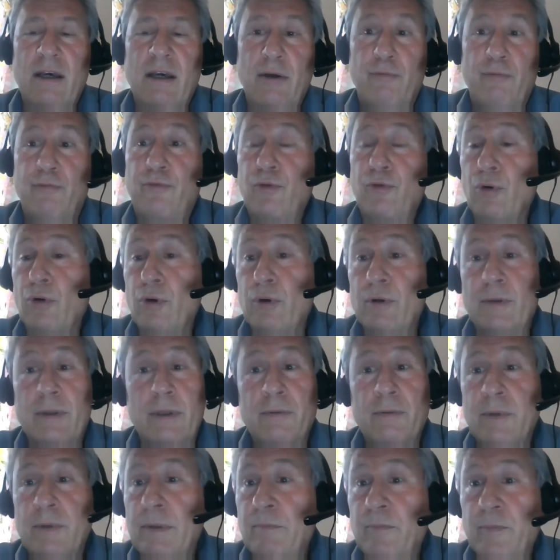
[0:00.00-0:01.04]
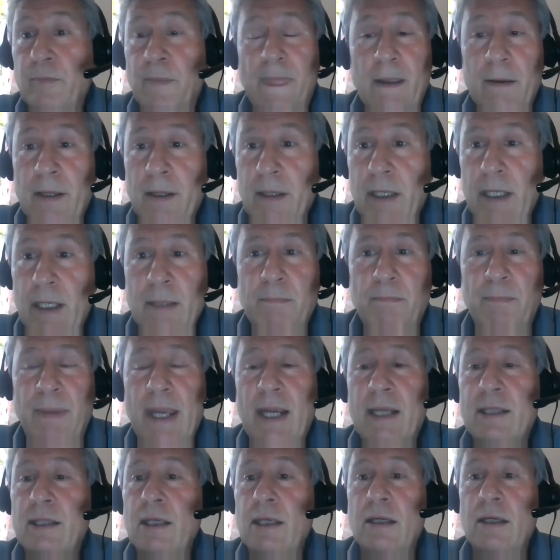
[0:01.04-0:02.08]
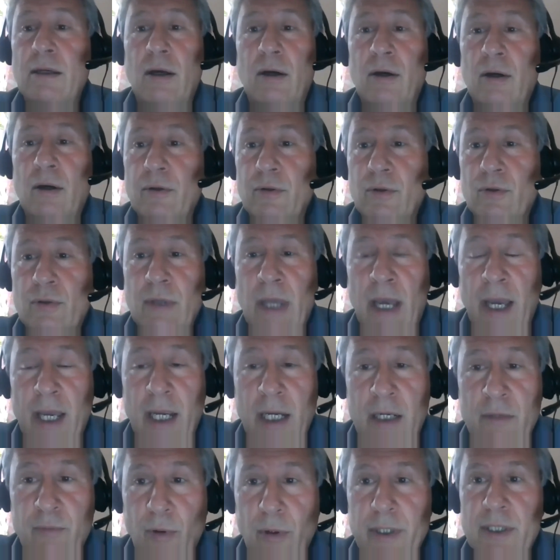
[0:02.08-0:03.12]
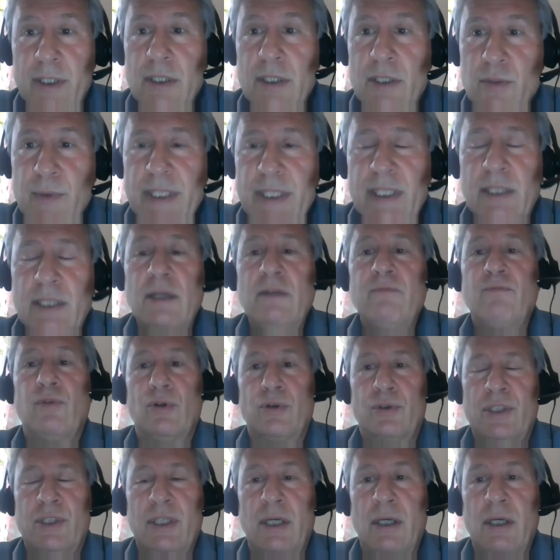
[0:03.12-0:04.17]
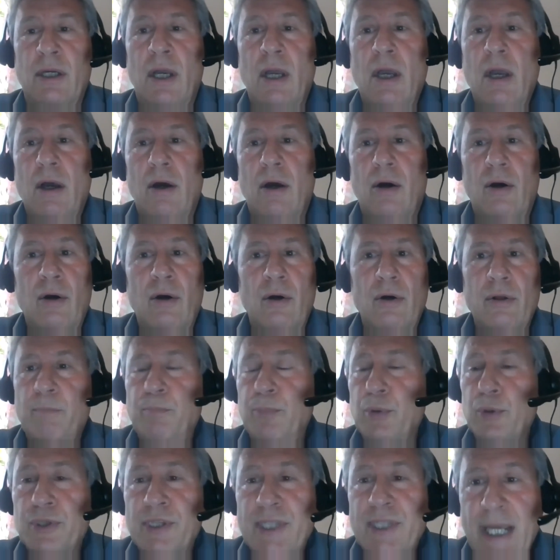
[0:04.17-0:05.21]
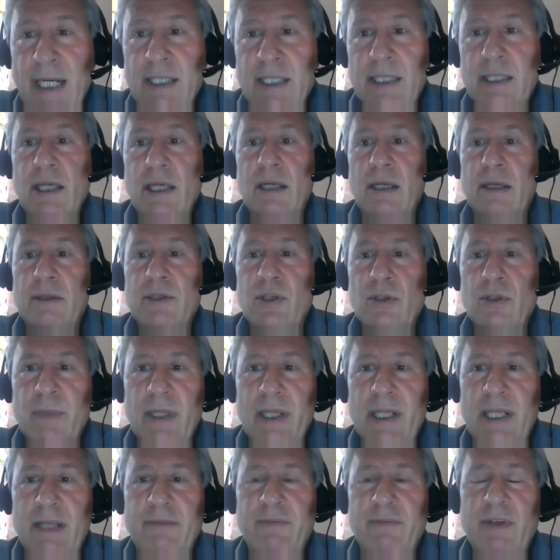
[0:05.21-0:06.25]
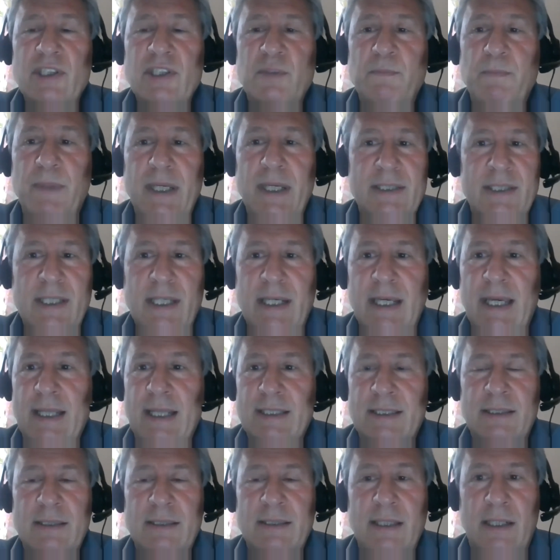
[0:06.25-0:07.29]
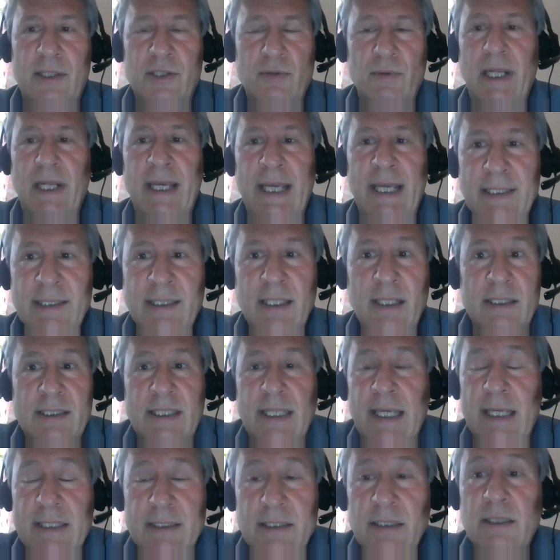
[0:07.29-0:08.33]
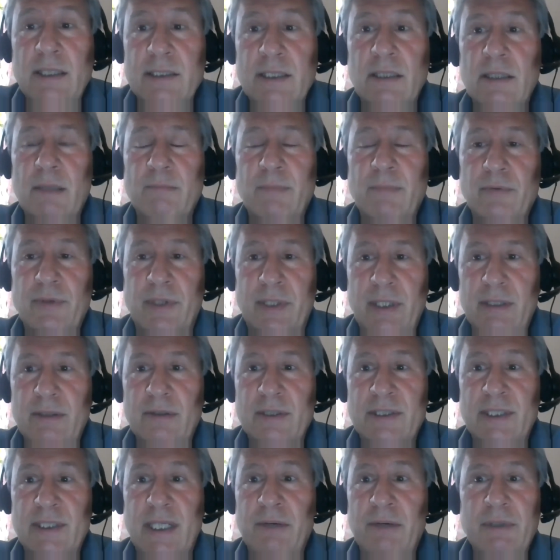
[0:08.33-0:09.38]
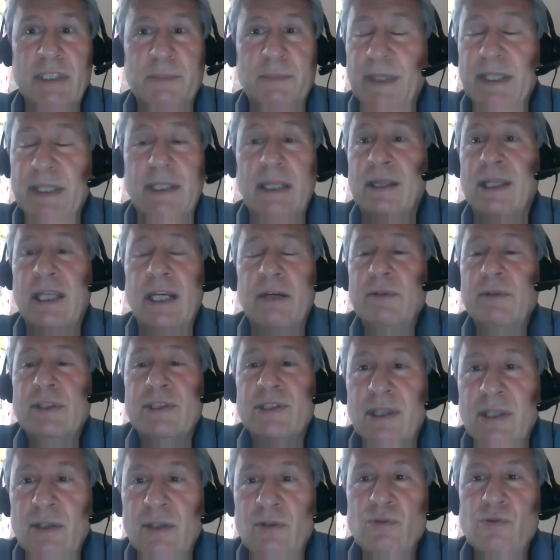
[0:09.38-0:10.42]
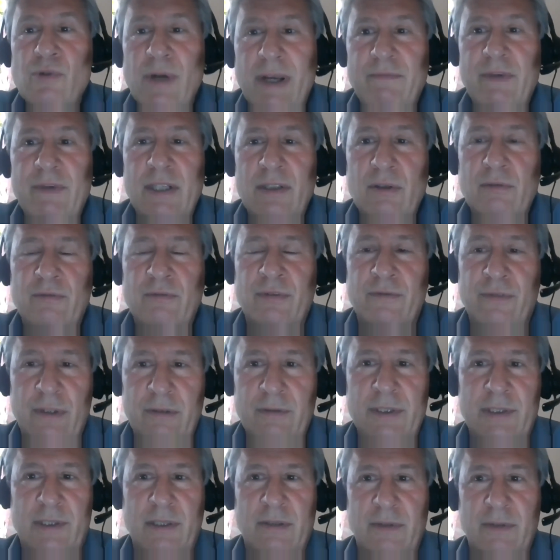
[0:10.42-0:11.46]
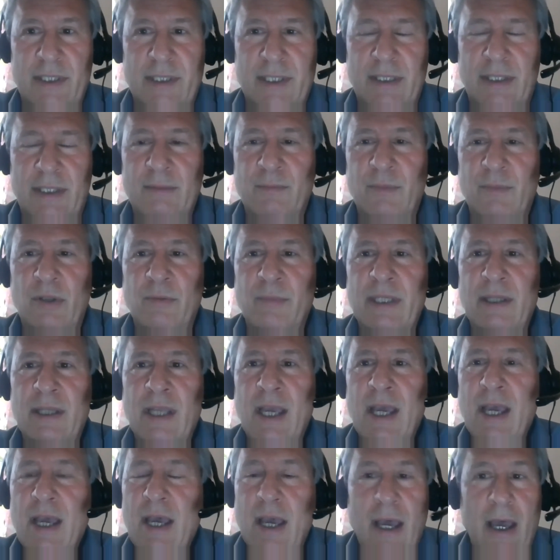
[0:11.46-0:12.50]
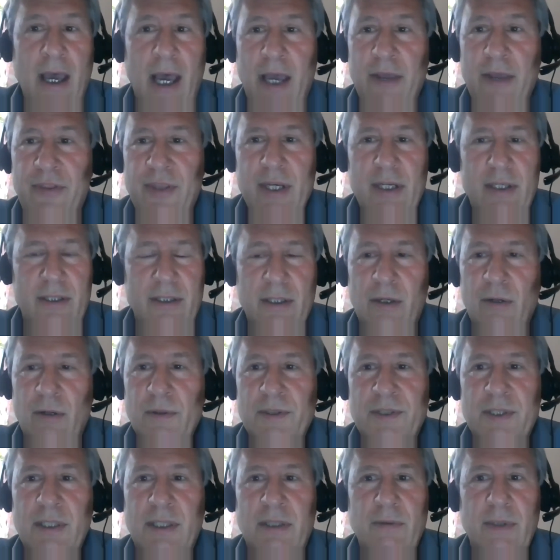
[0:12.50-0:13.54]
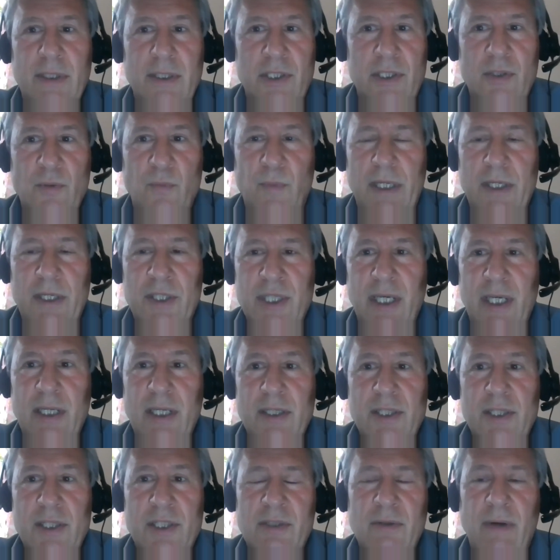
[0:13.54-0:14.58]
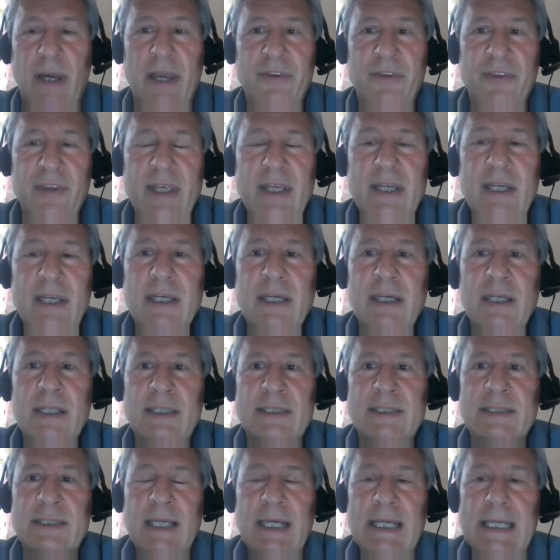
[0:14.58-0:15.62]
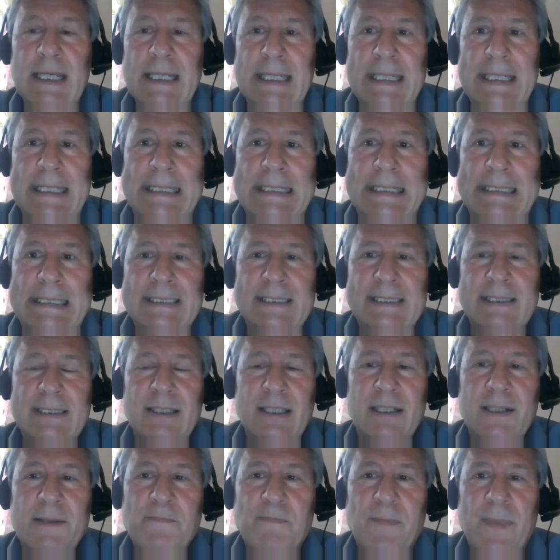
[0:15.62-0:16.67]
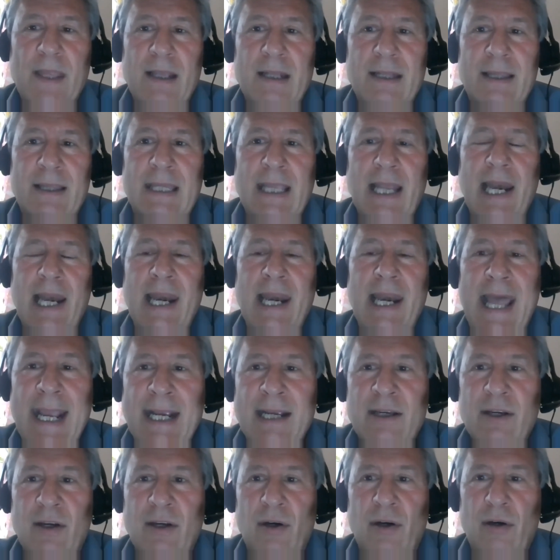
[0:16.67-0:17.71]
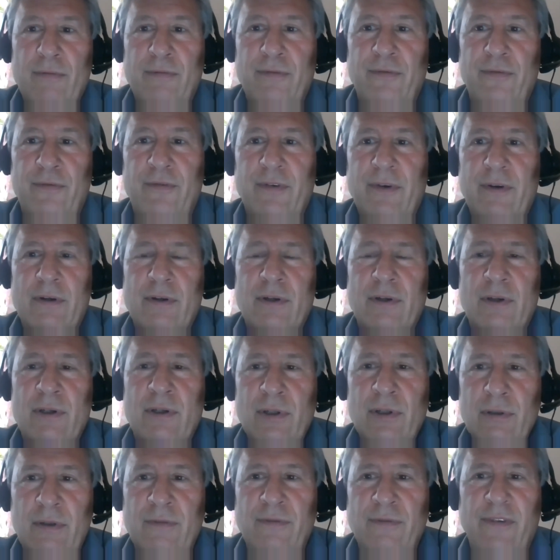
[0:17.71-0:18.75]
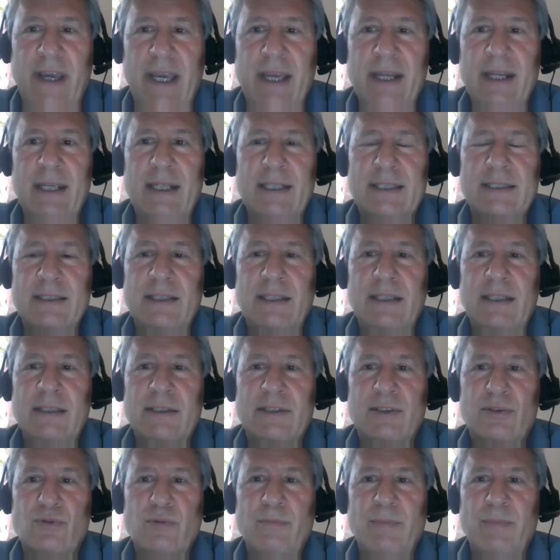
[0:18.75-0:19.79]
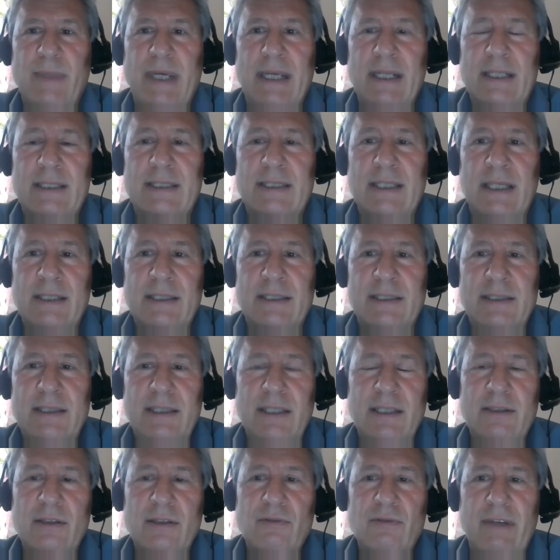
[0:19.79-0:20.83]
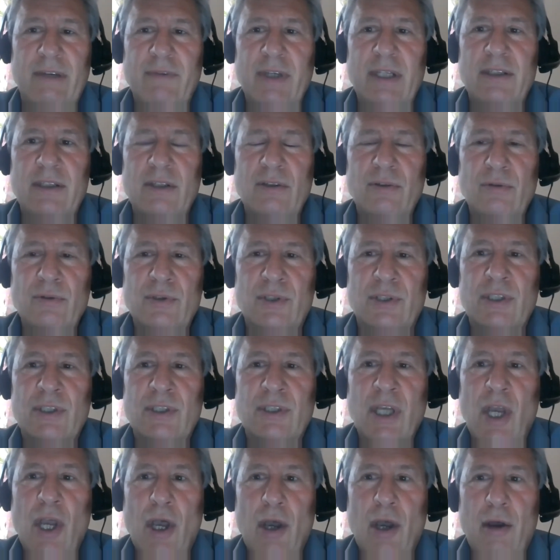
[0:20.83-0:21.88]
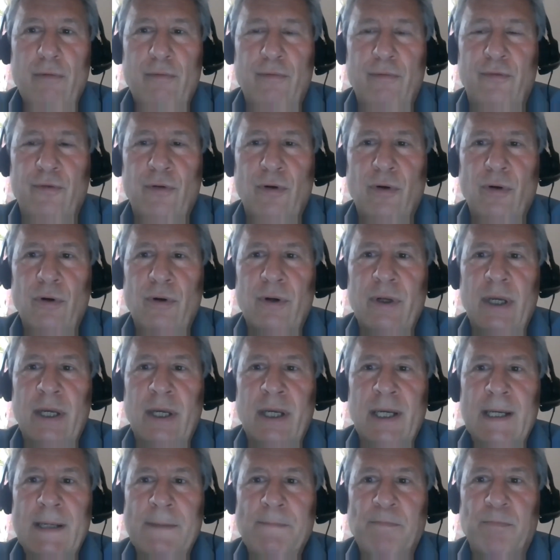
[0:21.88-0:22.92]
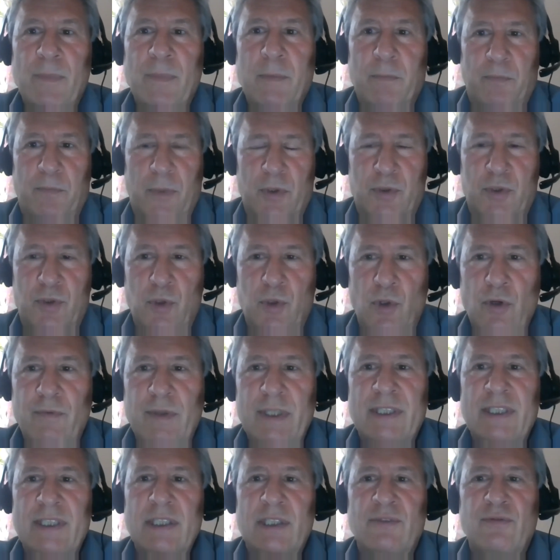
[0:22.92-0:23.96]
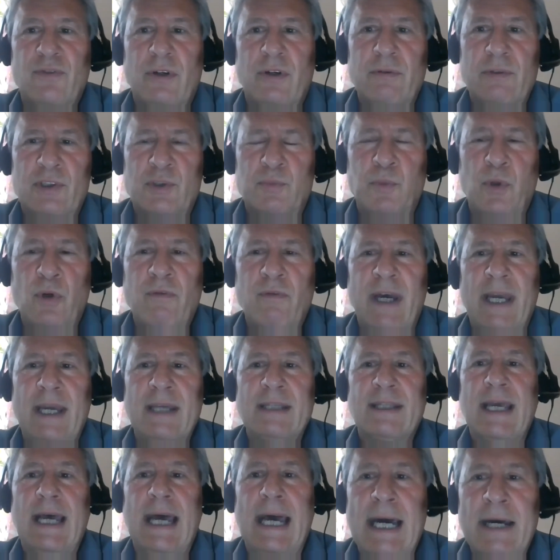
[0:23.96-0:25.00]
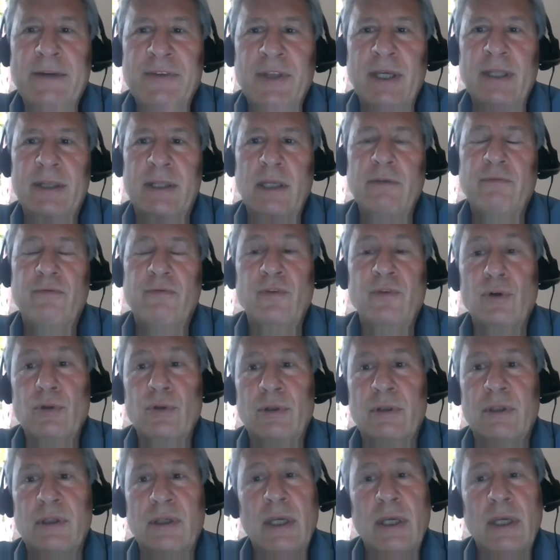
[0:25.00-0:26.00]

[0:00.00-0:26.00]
for impacting on high quality drinking water, on protecting human living space against natural hazards as it is in the mountainous areas, but there is no revenue for forest owners at the moment, I think the whole situation will change. So I think it's the lack of good financing instruments and seeing the revenues for services forests provide other than wood.